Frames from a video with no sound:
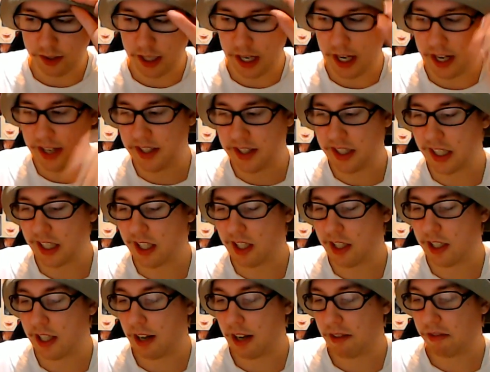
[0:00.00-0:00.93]
as
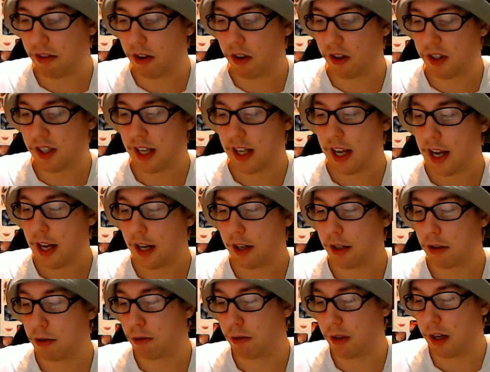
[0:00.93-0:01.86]
Star Fox
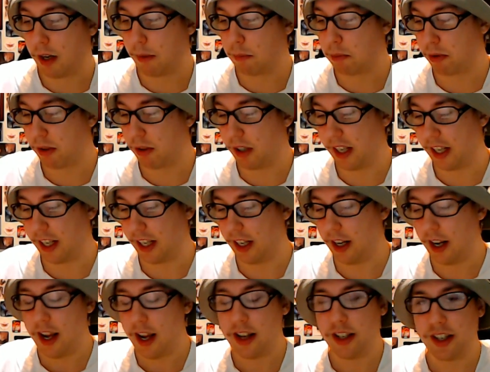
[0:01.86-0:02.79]
Grand Prix,
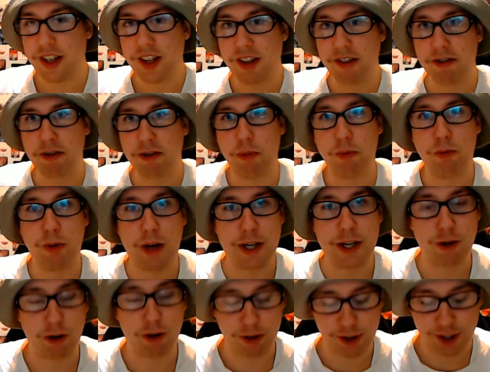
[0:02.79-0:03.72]
and this is from
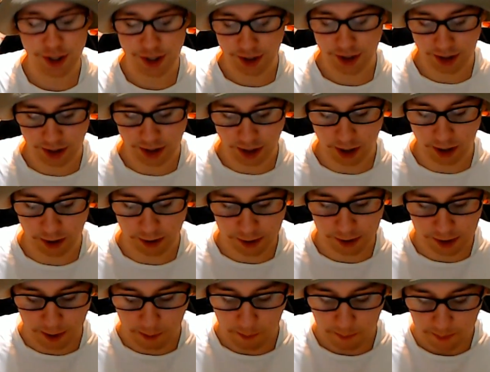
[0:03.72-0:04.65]
Retro
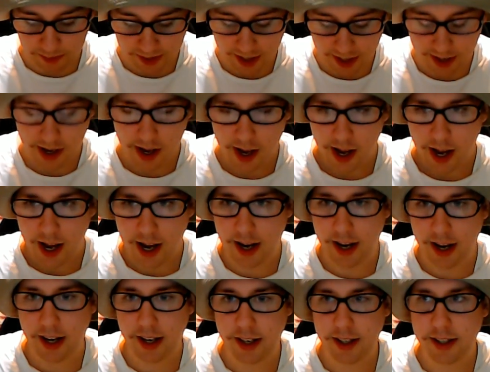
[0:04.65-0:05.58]
Studios.
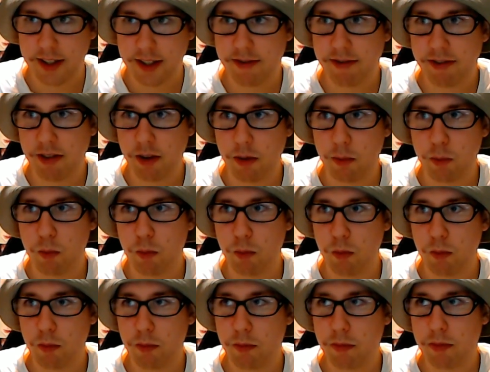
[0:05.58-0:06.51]
And from
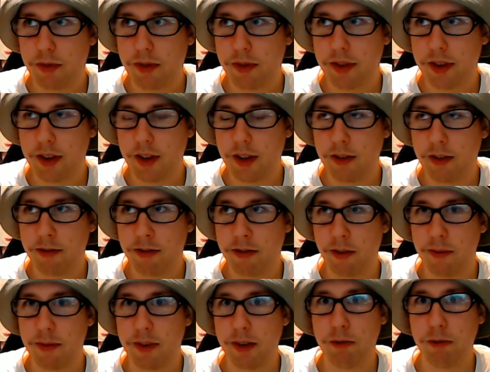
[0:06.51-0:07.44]

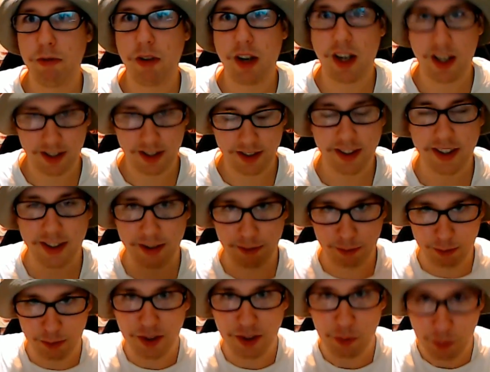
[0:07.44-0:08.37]

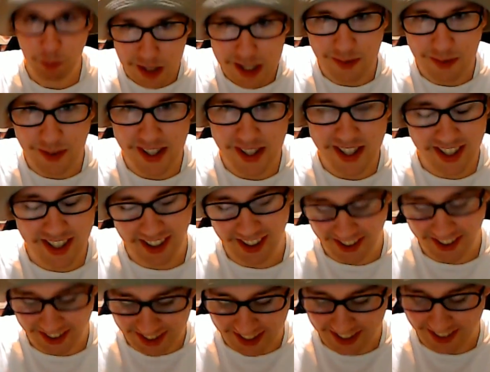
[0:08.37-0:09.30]
the whispers
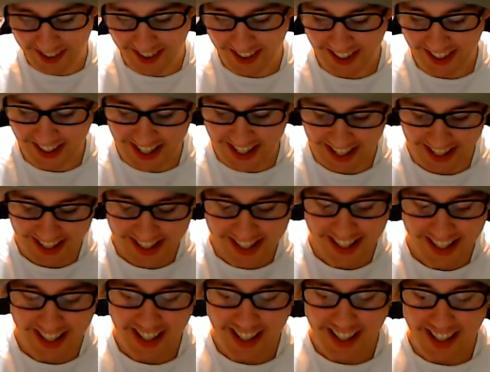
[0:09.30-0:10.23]
on the net,
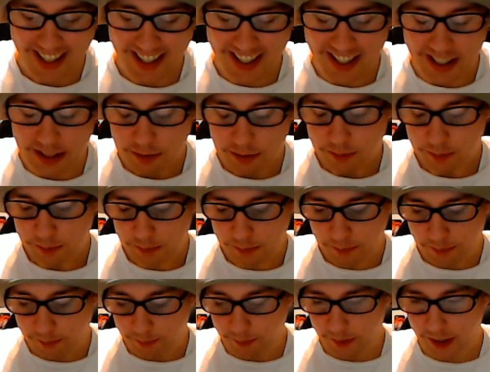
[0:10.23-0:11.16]

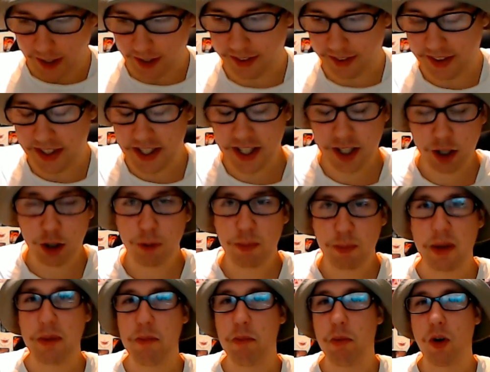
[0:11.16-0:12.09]
this could
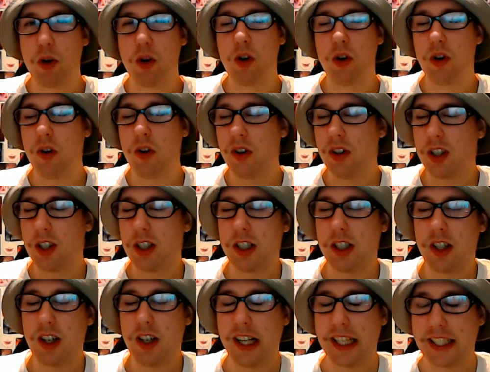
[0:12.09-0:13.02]
be more
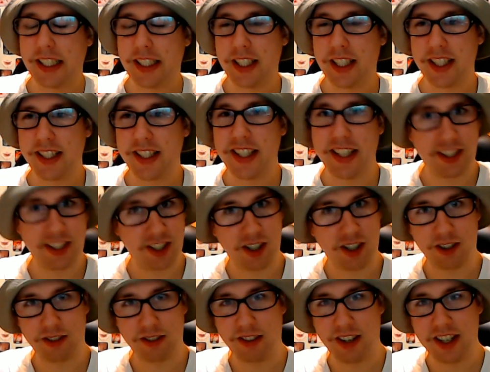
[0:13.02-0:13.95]
like Diddy
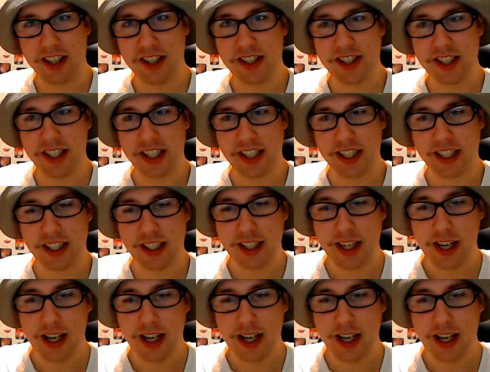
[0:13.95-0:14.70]
Kong Racing.